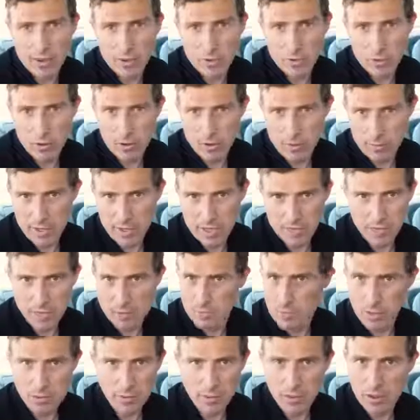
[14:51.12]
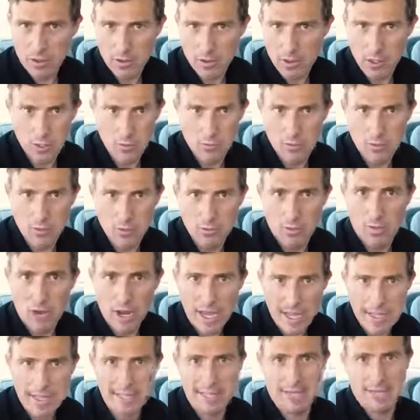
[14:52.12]
long wheelbase, you're probably not used to
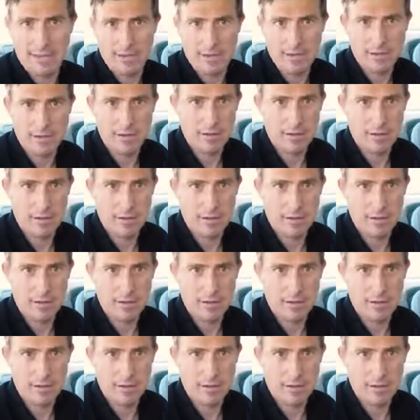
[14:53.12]
waiting,